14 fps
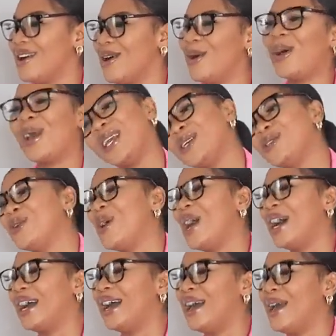
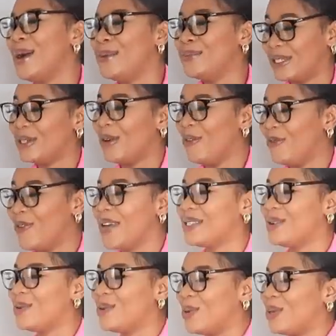But so far
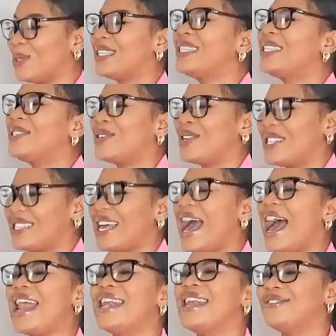so good, this dress,
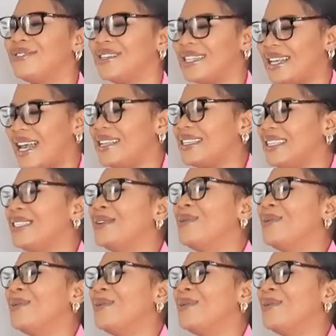I love it, guys. Like, the